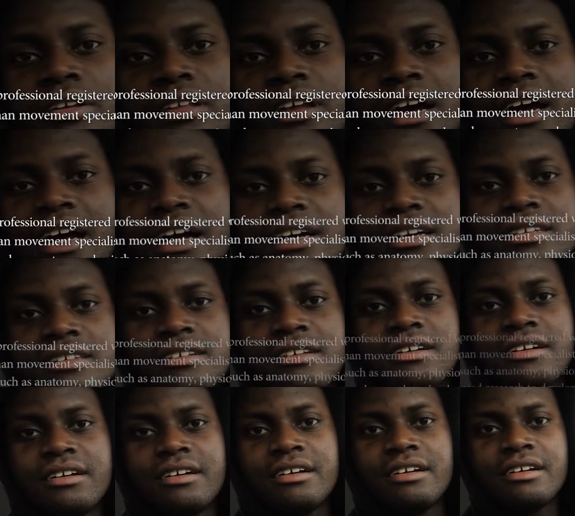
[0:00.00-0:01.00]
attacks,
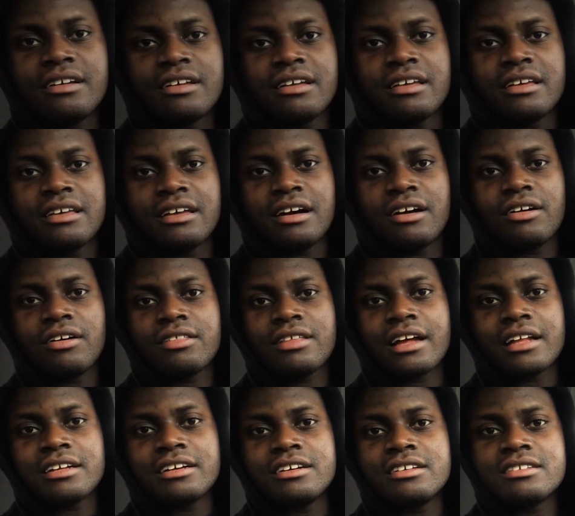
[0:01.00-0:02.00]
yeah, all
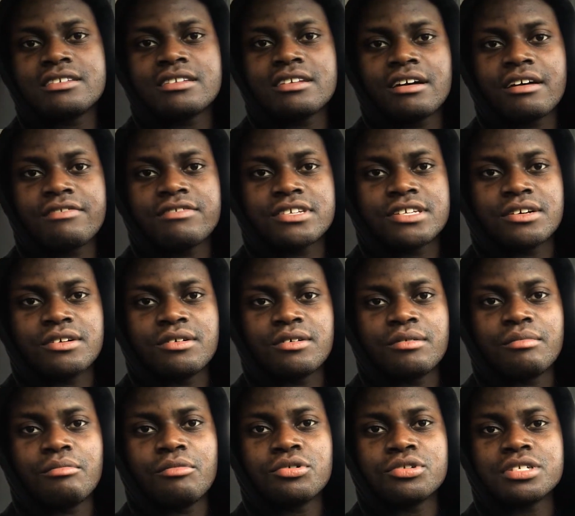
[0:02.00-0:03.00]
that good stuff.
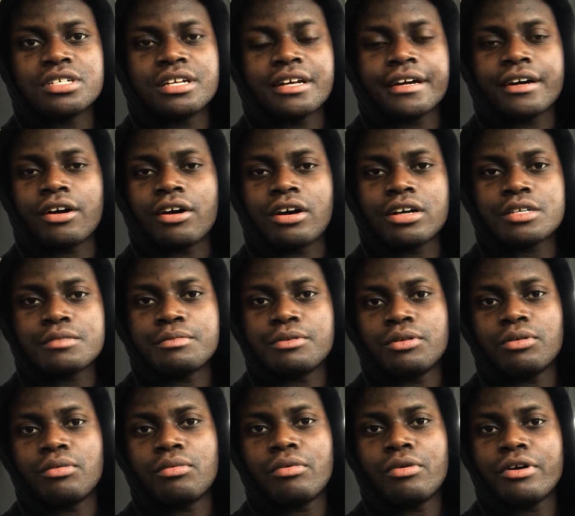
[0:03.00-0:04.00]
So mostly like
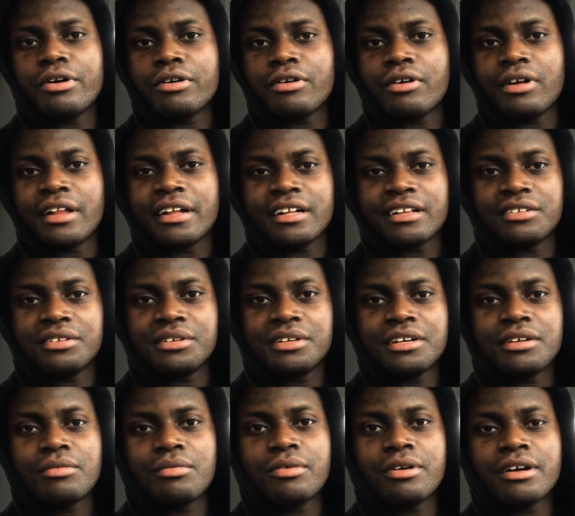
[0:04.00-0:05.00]
hospital work or like
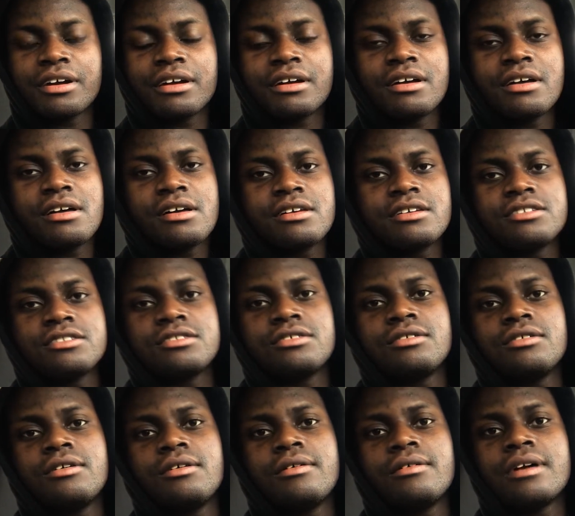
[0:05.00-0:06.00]
clinic work.
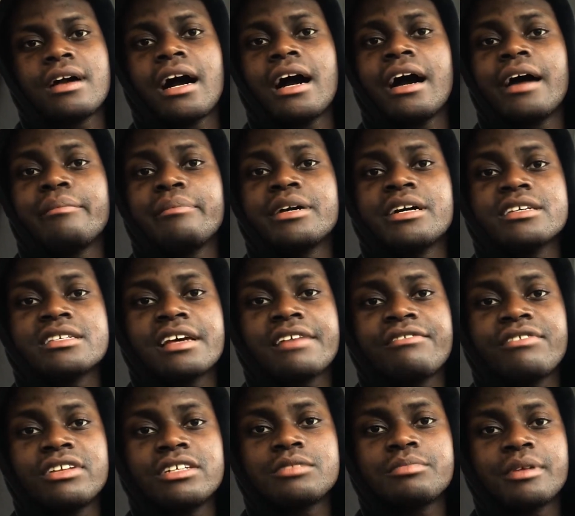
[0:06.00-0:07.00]
So yeah, because I
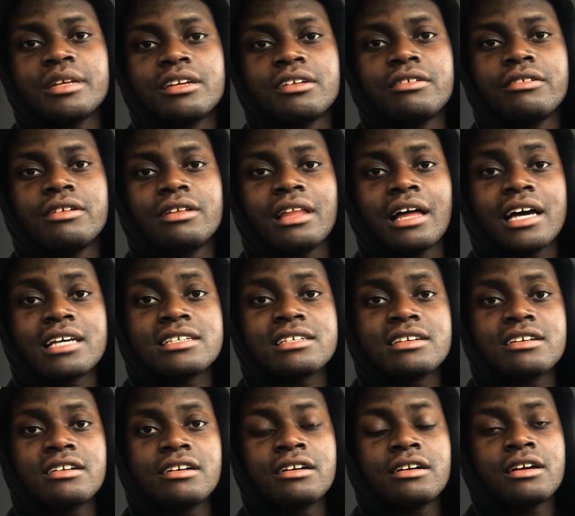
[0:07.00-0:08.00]
finished my degree last
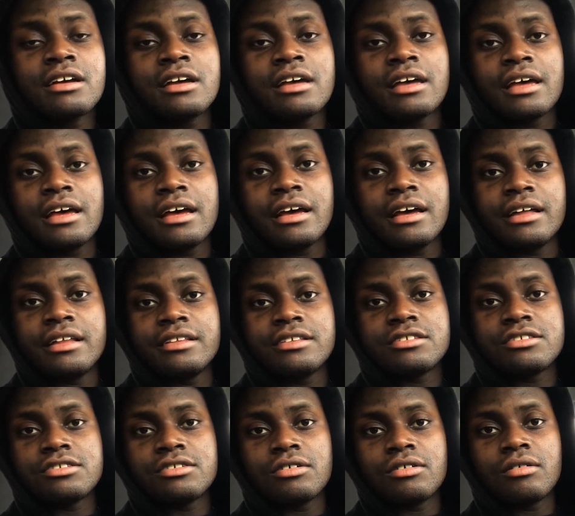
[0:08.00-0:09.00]
year, and
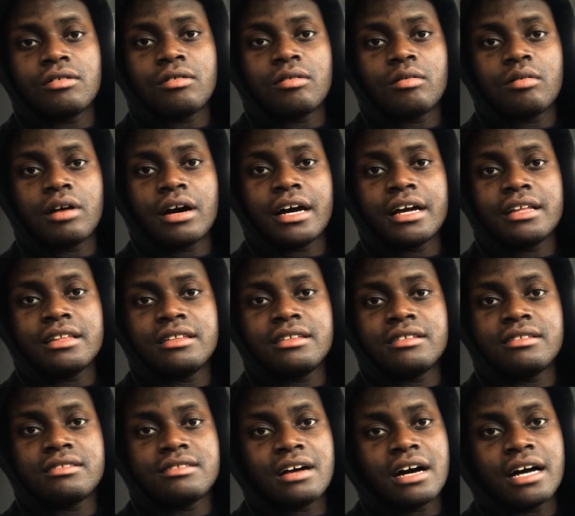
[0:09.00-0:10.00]
so I
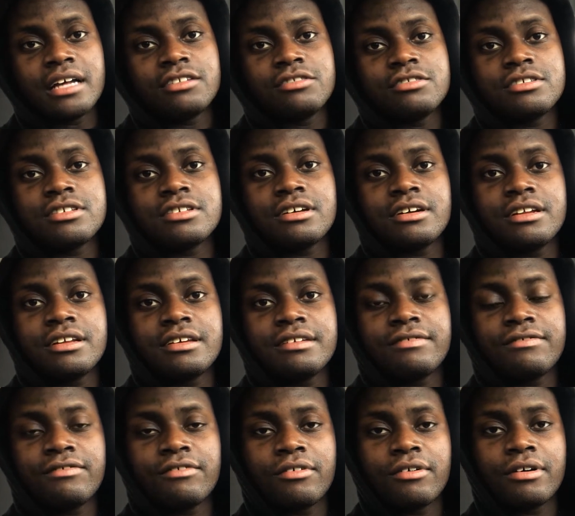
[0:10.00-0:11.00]
had to study
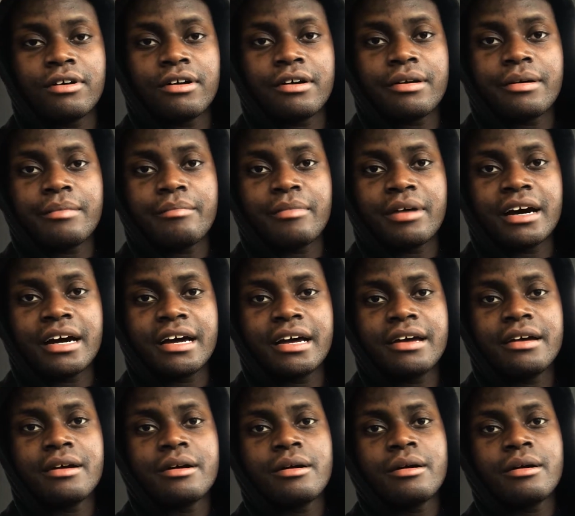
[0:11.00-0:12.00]
for my